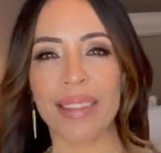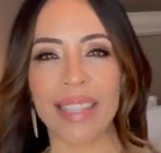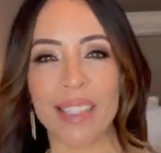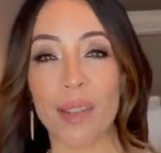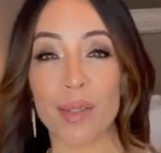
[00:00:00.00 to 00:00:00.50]

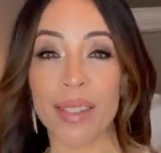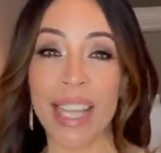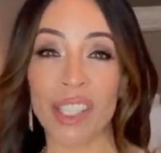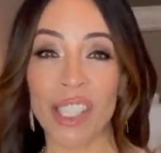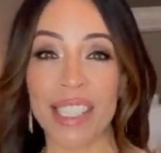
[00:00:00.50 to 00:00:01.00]
These are those
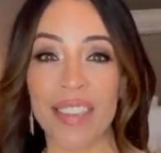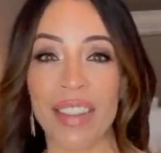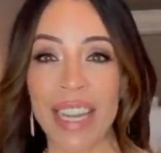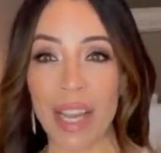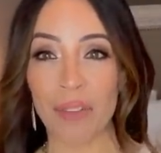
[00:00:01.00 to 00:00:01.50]
Dashing Diva
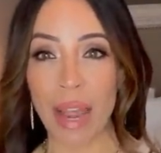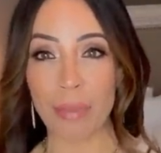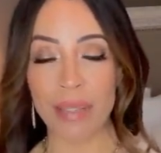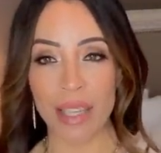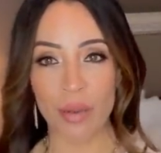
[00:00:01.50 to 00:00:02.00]
nail
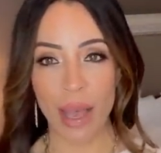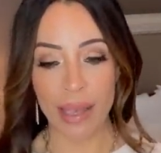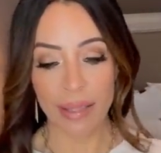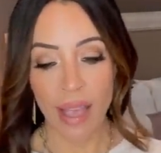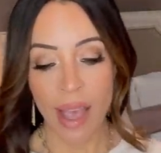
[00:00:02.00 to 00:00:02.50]
wraps that you
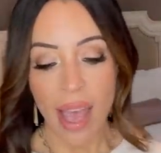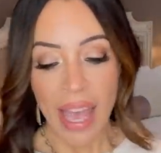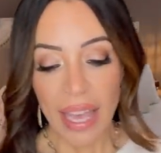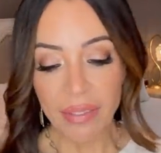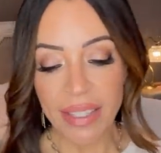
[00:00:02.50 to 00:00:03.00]
guys
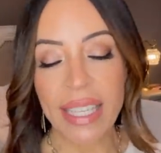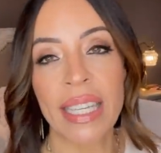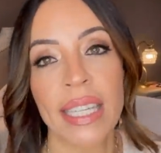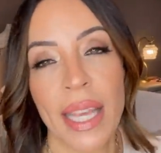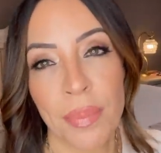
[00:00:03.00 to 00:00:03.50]
have
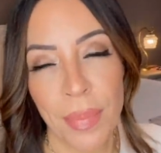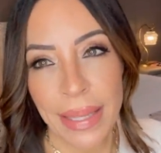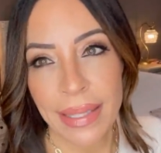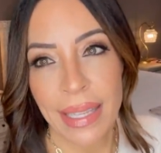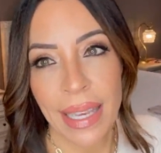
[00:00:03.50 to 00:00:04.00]
seen and
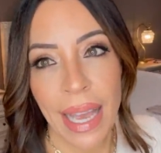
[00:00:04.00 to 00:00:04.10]
been seeing.